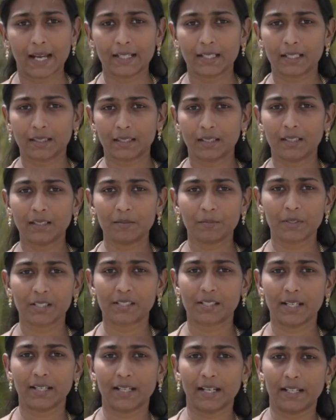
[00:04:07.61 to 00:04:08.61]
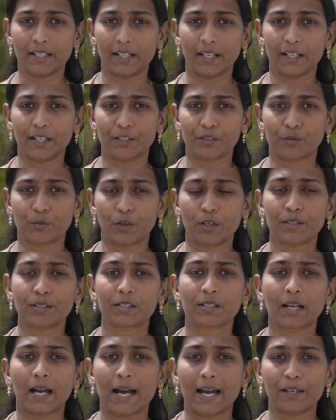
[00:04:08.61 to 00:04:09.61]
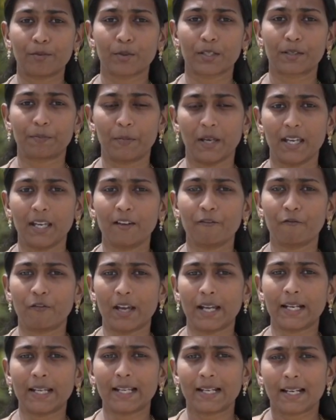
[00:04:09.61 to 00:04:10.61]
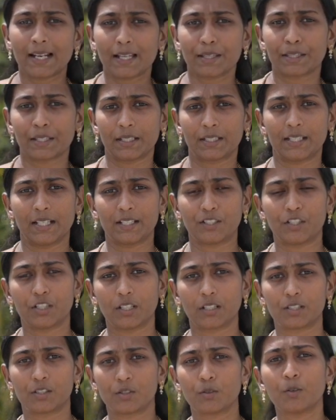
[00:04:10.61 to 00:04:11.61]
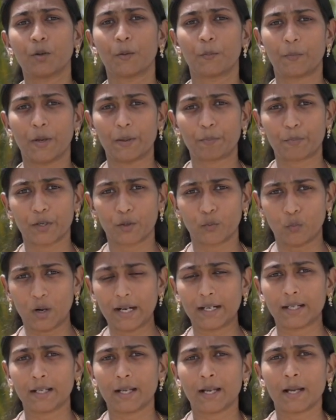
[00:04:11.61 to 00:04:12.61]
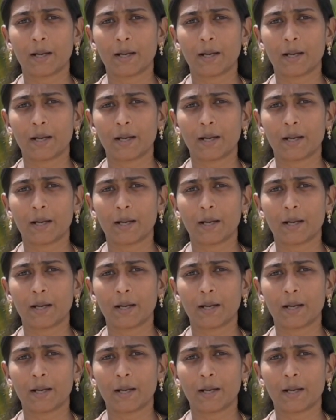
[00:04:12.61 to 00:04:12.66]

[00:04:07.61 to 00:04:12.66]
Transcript: And the third mistake I realized was I was paying very less attention to paper 1.